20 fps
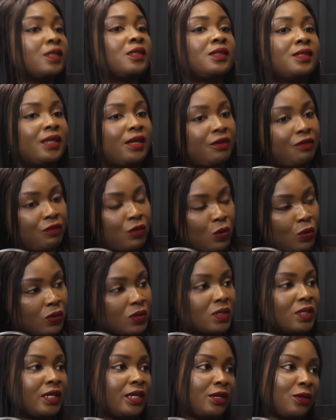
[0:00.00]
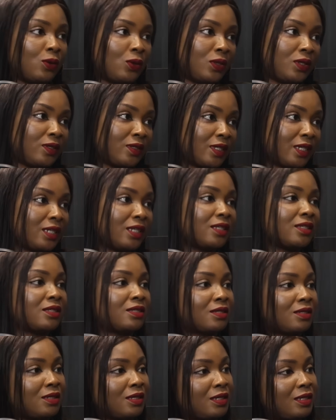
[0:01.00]
Then, of course, there are the other
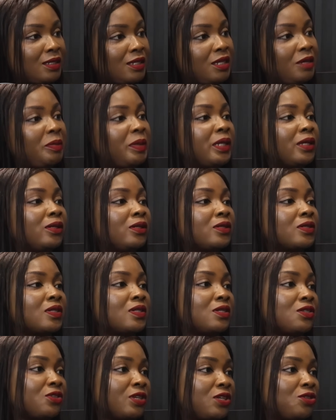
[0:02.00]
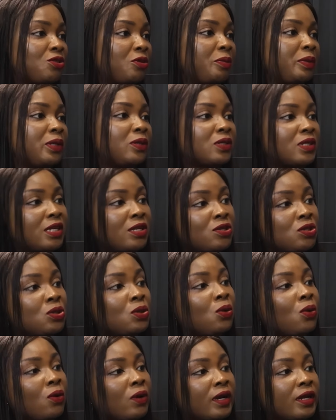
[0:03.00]
things, T-bills, treasury bills, and
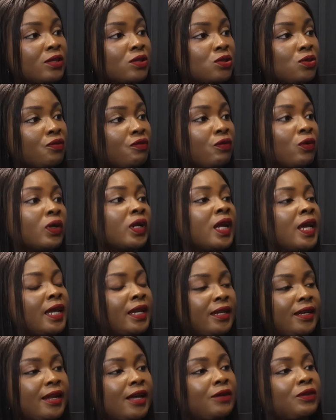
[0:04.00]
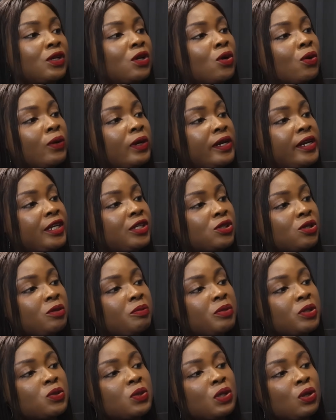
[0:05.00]
so on and so forth. Now, the correlation
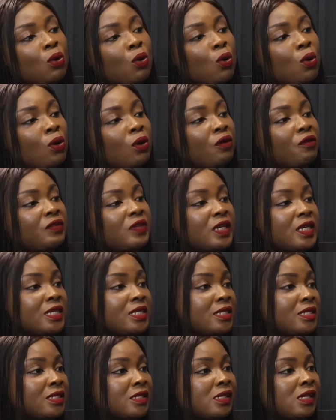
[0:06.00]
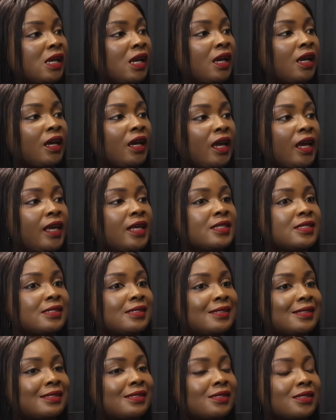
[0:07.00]
between all of these
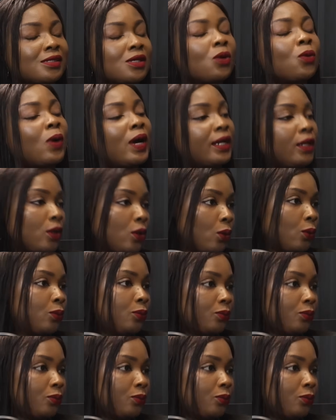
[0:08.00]
is quite low.